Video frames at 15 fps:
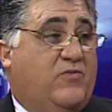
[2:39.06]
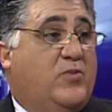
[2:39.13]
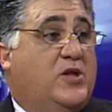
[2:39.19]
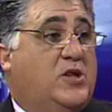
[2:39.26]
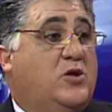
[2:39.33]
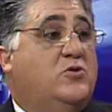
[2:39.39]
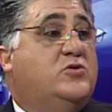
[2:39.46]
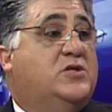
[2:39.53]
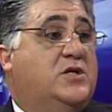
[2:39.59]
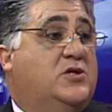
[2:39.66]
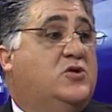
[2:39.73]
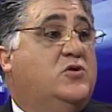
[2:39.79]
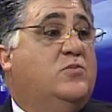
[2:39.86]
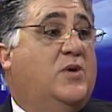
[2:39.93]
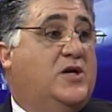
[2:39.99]
been losing
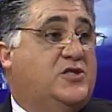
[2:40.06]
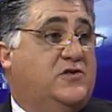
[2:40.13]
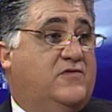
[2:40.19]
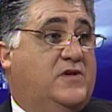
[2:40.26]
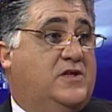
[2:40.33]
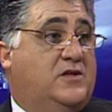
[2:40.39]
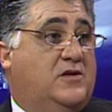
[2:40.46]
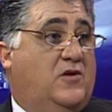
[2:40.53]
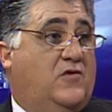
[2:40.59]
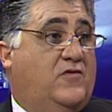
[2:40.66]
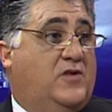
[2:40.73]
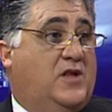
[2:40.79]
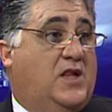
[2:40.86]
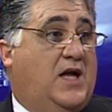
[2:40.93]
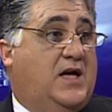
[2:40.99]
too much of it over
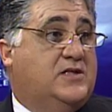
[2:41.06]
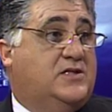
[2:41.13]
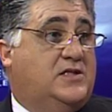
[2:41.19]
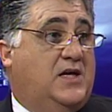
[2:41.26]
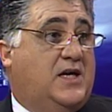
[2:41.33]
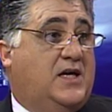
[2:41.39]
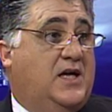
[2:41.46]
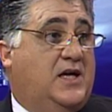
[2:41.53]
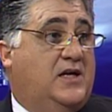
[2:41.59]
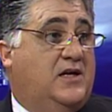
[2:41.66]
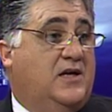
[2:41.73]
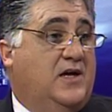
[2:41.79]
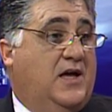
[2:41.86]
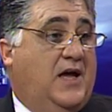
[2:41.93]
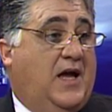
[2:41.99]
the last decade.
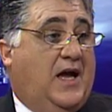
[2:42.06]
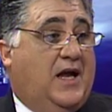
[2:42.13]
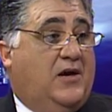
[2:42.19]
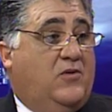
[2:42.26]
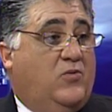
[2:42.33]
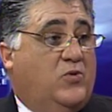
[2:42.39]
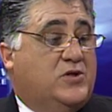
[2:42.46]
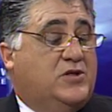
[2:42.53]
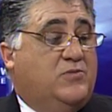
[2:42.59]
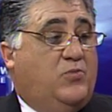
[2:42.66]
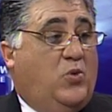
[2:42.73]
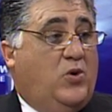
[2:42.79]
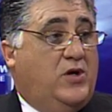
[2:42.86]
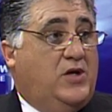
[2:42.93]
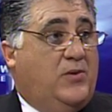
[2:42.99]
And what's
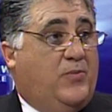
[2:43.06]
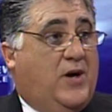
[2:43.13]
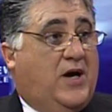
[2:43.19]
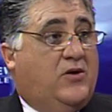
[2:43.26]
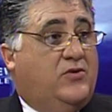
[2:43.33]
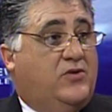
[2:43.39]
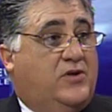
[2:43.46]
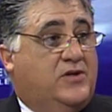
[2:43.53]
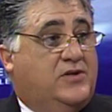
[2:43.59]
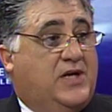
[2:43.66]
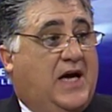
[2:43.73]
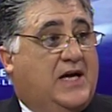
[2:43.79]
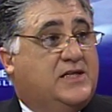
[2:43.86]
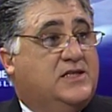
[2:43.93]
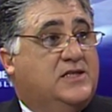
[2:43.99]
important about the
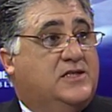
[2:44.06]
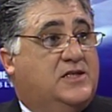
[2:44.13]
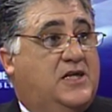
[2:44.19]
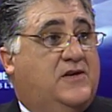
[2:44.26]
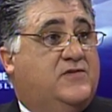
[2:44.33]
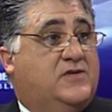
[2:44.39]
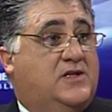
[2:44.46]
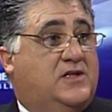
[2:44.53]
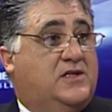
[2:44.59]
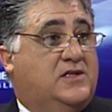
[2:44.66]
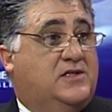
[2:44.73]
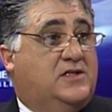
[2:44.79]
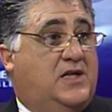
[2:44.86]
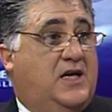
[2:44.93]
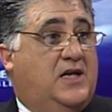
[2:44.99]
tax incentives that the
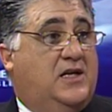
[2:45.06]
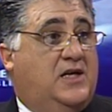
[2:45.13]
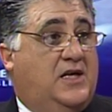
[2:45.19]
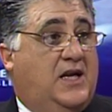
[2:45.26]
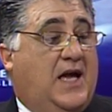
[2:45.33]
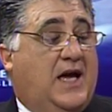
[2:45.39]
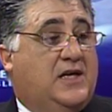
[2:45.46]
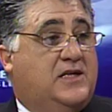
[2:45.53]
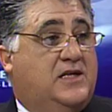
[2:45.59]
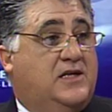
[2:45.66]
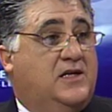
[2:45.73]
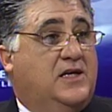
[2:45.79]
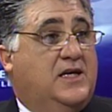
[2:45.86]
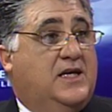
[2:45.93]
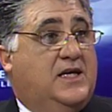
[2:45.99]
state enacted
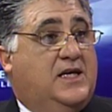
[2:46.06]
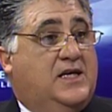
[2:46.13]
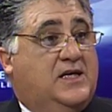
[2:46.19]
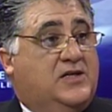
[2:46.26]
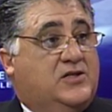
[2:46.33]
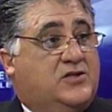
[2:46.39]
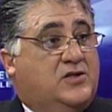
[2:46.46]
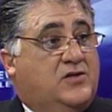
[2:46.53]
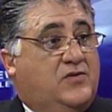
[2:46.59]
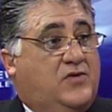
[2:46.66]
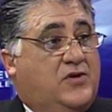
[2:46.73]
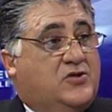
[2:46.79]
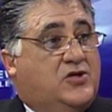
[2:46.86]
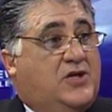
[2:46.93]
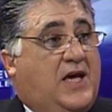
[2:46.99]
is
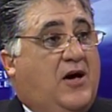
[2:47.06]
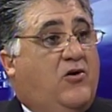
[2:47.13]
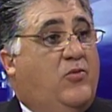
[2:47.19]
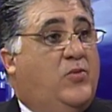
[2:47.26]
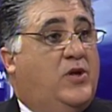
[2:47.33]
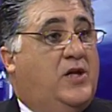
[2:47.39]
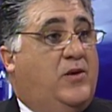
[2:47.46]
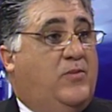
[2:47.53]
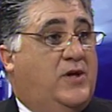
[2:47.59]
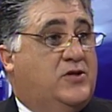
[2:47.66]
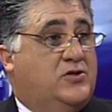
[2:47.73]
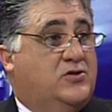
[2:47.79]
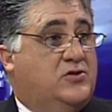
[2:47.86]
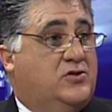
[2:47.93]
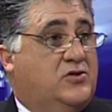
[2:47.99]
there's accountability
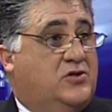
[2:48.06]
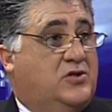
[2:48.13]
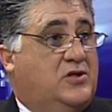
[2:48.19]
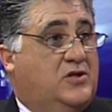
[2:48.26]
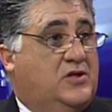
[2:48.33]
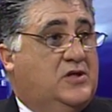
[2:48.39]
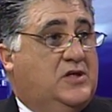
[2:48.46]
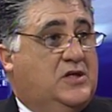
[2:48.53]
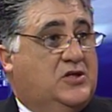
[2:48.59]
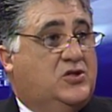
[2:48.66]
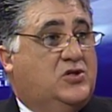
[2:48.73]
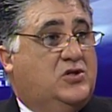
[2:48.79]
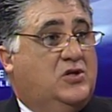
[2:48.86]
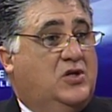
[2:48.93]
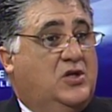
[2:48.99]
measures. There's a, it's